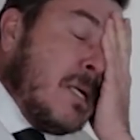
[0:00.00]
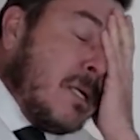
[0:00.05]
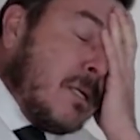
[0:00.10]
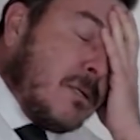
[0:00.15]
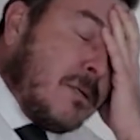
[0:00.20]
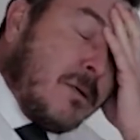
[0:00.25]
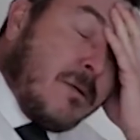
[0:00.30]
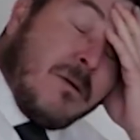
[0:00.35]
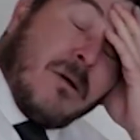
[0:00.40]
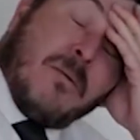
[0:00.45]

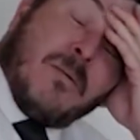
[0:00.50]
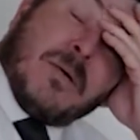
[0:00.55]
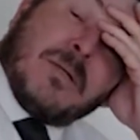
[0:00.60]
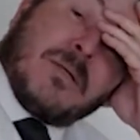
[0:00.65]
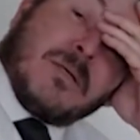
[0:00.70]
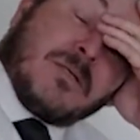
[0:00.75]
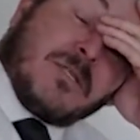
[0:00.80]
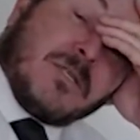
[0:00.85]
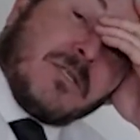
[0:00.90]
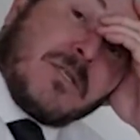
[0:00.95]
Do you know what
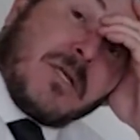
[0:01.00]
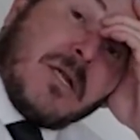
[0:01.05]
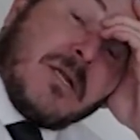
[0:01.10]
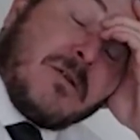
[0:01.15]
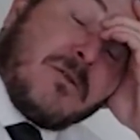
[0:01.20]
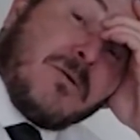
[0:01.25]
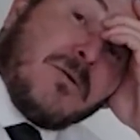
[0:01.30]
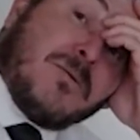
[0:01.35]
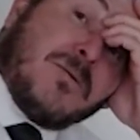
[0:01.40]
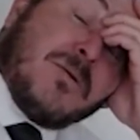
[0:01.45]
this is going to
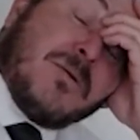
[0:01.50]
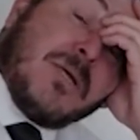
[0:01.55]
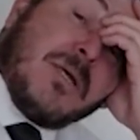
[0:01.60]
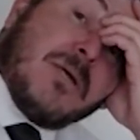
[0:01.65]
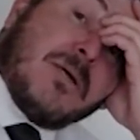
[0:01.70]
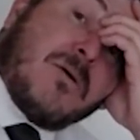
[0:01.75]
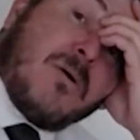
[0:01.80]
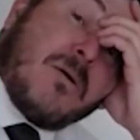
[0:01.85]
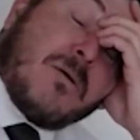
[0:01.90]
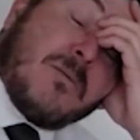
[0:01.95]
do to the
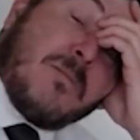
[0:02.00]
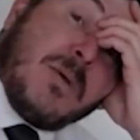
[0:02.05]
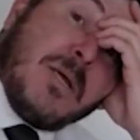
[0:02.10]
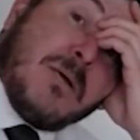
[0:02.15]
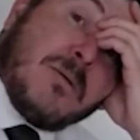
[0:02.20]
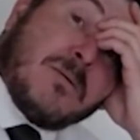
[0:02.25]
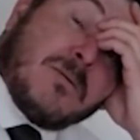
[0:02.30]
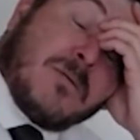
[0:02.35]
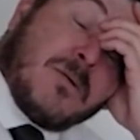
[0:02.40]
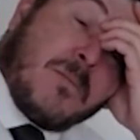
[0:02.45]
economy
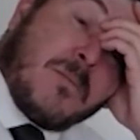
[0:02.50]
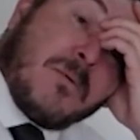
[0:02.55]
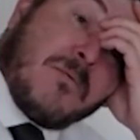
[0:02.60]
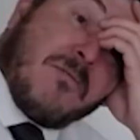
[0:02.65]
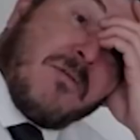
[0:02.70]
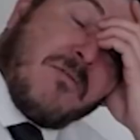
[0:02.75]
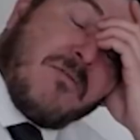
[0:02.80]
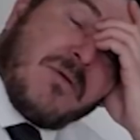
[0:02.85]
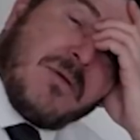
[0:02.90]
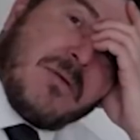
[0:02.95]
on top of
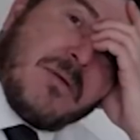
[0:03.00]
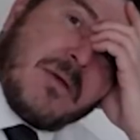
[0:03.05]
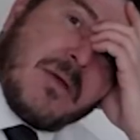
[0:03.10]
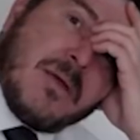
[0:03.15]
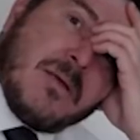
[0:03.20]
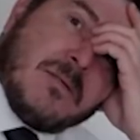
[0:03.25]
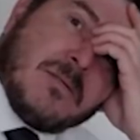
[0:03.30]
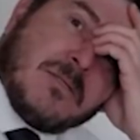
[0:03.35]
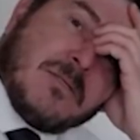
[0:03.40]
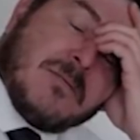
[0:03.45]
everything
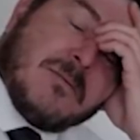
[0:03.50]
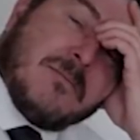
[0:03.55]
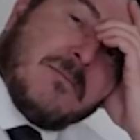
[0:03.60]
else?